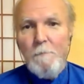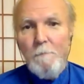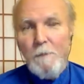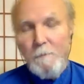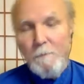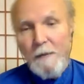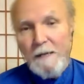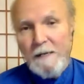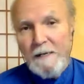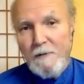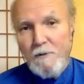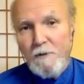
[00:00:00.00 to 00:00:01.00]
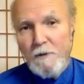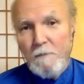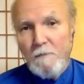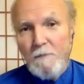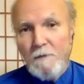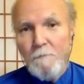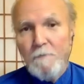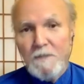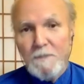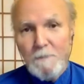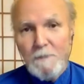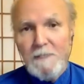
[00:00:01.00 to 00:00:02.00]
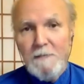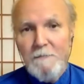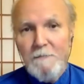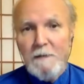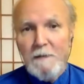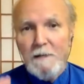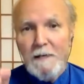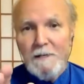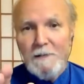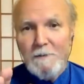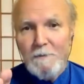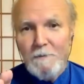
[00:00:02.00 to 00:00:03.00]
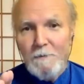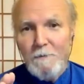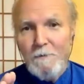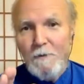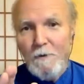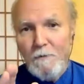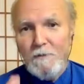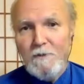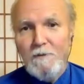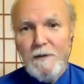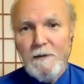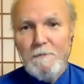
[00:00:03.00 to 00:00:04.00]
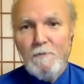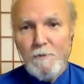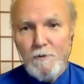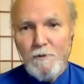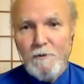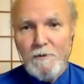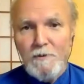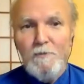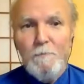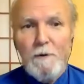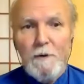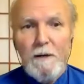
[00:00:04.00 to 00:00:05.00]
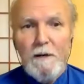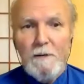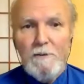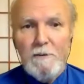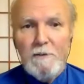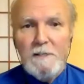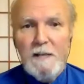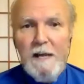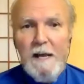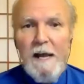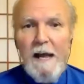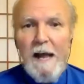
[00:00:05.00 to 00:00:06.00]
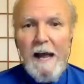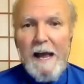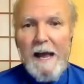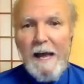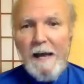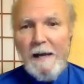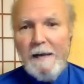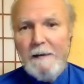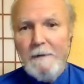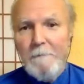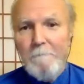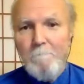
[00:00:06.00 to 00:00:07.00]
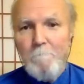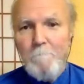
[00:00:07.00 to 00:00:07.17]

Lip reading: But pay attention specifically to those dreams which are super conscious. And